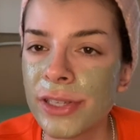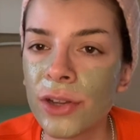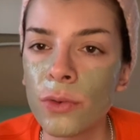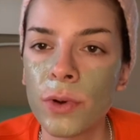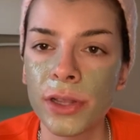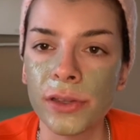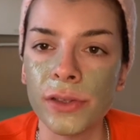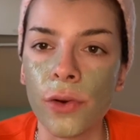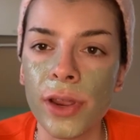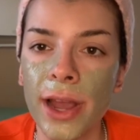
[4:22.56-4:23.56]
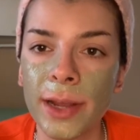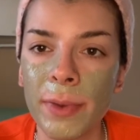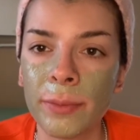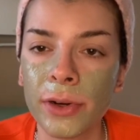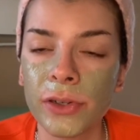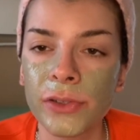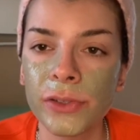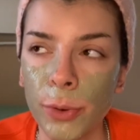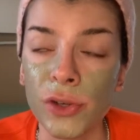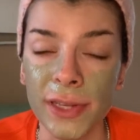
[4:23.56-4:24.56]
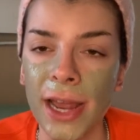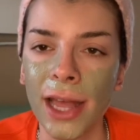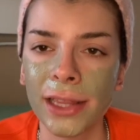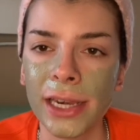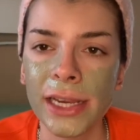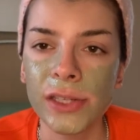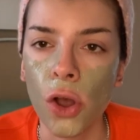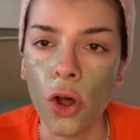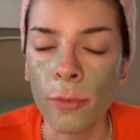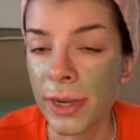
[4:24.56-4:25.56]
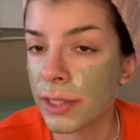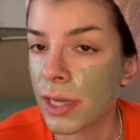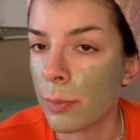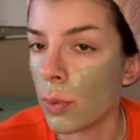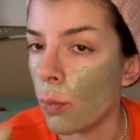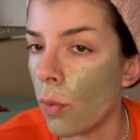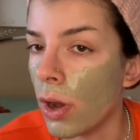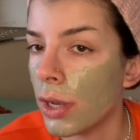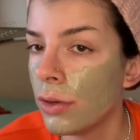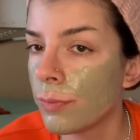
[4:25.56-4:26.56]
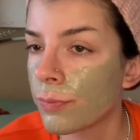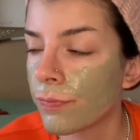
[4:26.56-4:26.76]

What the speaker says: single one of the Zodiac members' personalities all mixed up in one,